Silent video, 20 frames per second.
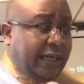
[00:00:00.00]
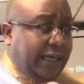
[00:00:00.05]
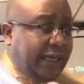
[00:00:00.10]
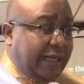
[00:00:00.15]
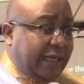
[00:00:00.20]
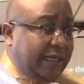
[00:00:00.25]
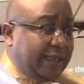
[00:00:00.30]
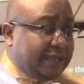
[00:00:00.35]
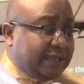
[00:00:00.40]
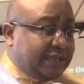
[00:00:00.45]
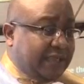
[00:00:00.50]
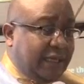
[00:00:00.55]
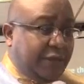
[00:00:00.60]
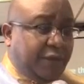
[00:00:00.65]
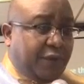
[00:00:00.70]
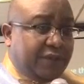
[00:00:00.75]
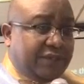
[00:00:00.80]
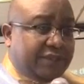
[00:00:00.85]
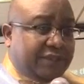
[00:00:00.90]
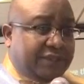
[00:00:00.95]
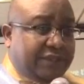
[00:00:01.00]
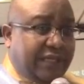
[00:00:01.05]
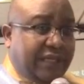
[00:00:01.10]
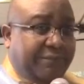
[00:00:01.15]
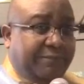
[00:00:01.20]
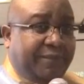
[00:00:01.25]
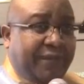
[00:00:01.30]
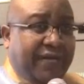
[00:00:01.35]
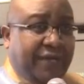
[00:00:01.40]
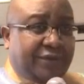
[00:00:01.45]
As I was
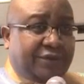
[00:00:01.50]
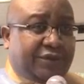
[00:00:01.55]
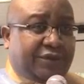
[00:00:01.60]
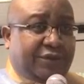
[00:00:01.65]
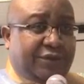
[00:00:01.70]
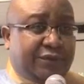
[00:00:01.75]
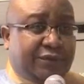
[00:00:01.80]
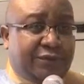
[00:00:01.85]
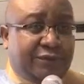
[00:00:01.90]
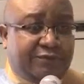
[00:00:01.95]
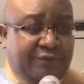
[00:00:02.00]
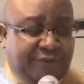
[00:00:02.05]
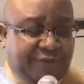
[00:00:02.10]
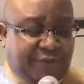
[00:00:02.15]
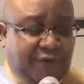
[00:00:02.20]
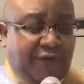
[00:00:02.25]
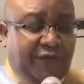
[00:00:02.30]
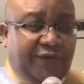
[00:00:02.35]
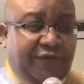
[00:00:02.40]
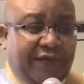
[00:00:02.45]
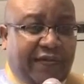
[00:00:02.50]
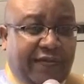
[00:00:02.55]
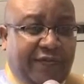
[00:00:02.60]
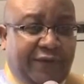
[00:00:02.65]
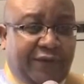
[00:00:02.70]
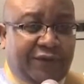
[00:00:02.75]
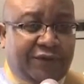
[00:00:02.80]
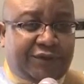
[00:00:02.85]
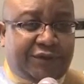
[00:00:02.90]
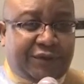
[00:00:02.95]
about to, before I
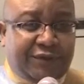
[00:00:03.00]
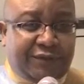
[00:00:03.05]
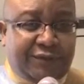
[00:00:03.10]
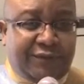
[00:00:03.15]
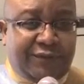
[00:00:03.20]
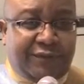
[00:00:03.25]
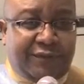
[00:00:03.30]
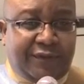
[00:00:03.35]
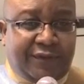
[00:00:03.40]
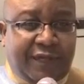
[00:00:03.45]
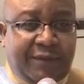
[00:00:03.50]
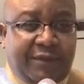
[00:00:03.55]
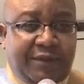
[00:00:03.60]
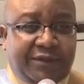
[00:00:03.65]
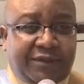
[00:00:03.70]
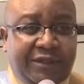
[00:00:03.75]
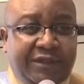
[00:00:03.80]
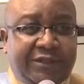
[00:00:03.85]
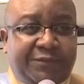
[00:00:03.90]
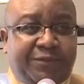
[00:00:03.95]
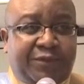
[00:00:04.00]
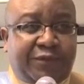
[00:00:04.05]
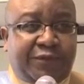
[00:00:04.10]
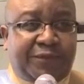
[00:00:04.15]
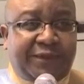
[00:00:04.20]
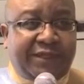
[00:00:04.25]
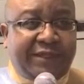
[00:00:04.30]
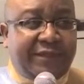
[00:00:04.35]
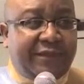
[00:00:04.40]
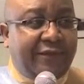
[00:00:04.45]
was to come up to this
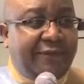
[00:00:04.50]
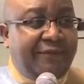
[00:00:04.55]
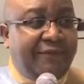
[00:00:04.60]
pulpit,